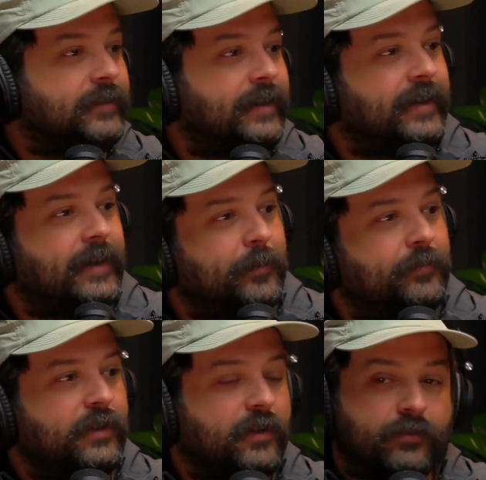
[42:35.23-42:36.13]

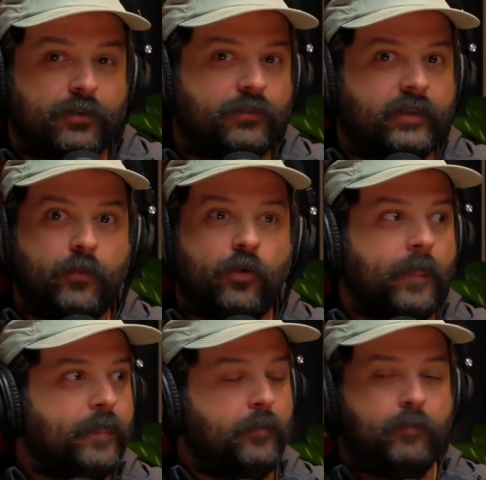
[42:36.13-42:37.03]
Because they
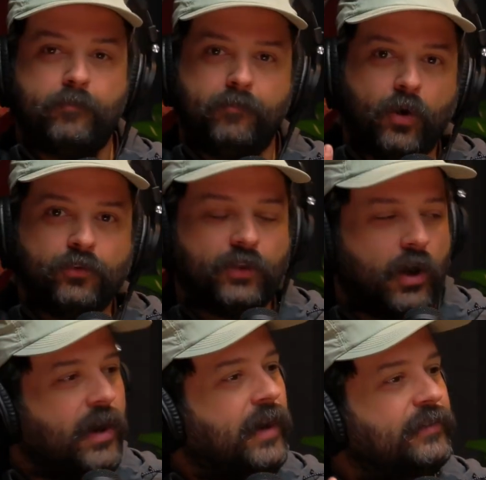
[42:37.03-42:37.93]
want the most
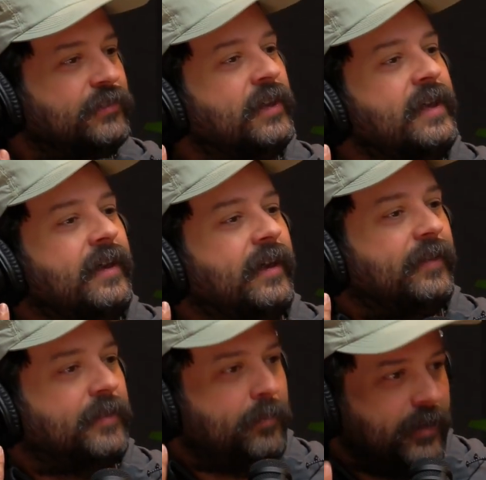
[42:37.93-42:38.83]
eyes
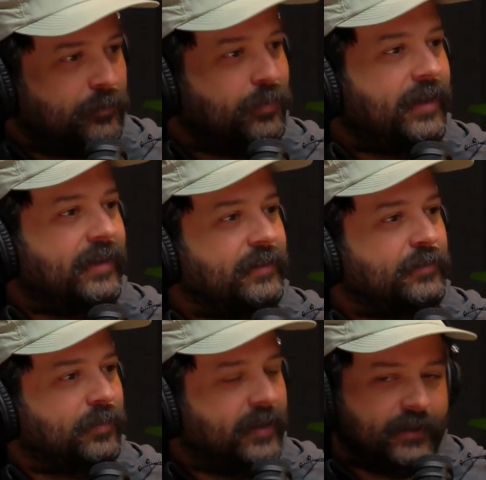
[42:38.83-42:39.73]
and the best players
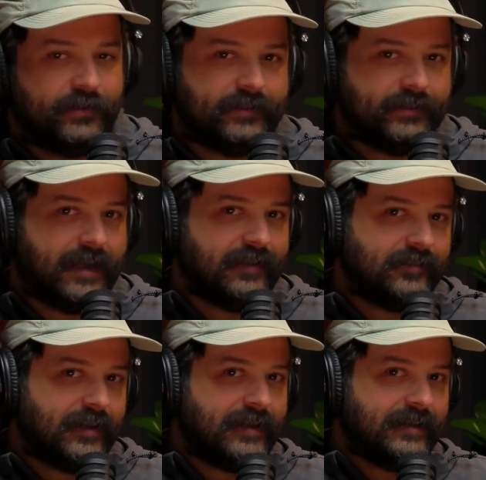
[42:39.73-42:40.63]
playing on the last
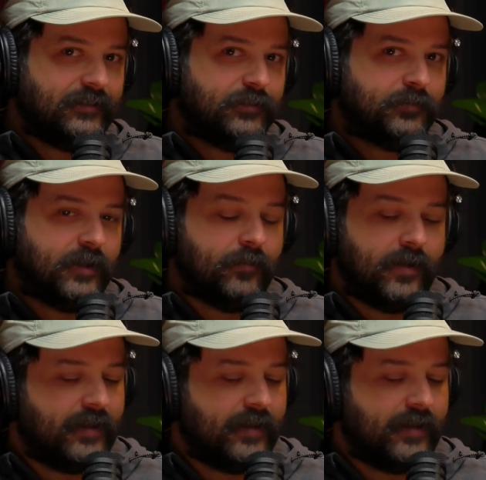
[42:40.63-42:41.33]
Saturday in September.